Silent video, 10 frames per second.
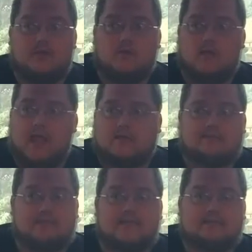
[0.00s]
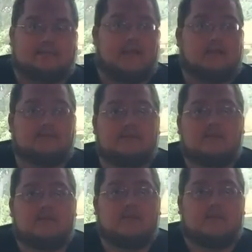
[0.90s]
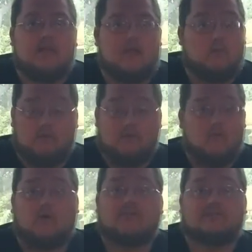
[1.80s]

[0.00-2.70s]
XXXXX, and we're from Earth